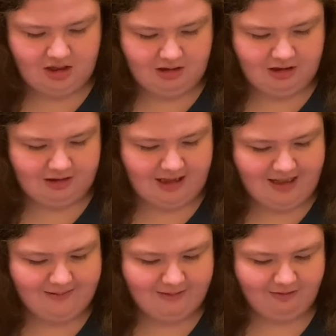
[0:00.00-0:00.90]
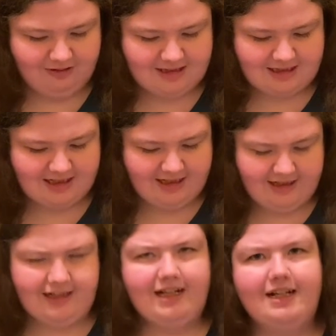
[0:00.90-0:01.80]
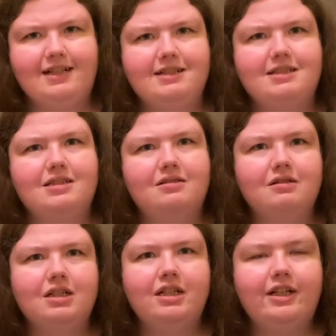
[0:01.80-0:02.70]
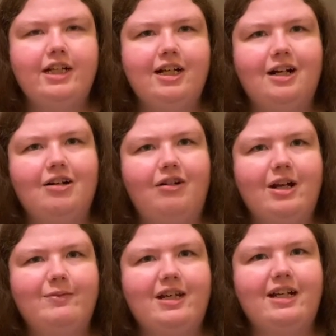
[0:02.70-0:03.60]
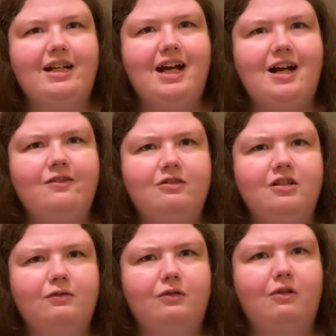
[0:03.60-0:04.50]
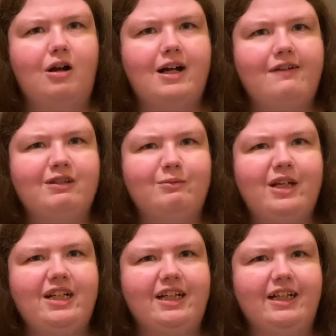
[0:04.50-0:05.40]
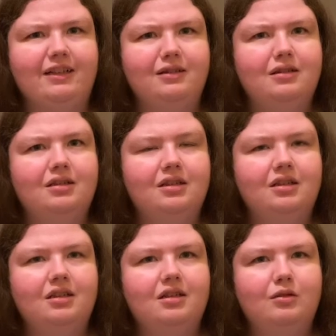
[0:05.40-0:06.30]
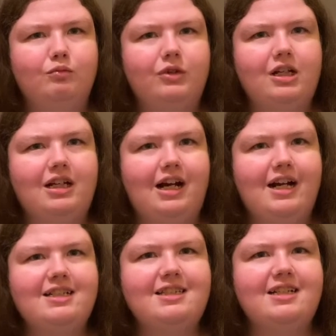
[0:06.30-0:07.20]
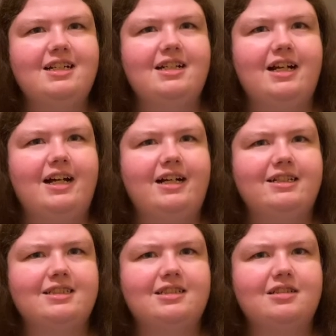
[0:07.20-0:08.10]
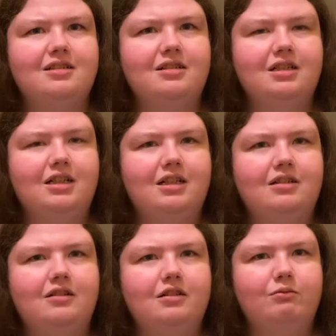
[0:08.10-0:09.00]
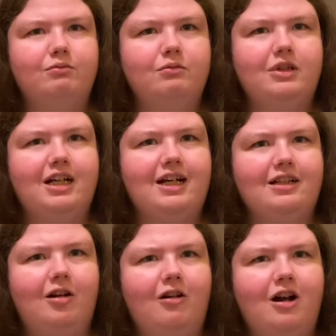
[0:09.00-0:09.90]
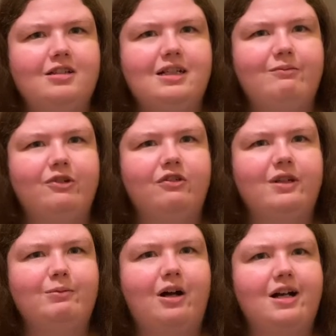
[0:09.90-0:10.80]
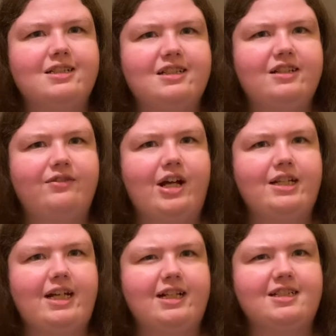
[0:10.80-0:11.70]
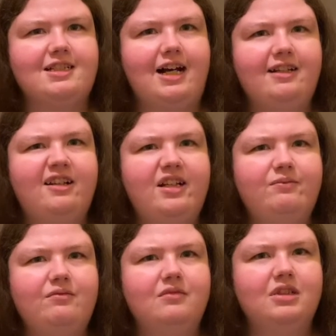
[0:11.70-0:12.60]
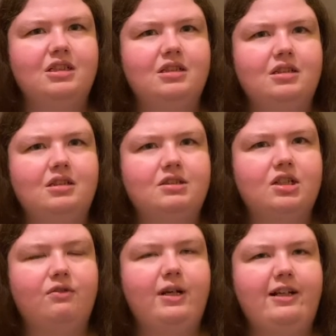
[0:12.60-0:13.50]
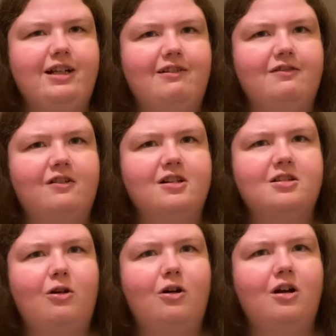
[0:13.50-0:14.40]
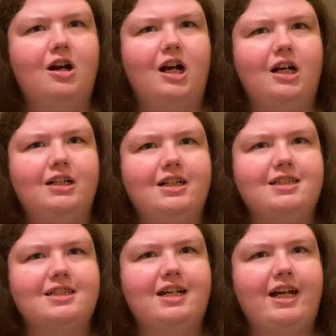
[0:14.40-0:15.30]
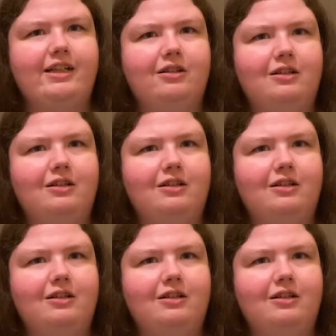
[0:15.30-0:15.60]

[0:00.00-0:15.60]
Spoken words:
A lot of people see it as either only being half truthful or half the meaning, but I see it as that the cards have both a positive and negative side to them. So when you get a reverse card, it's saying to look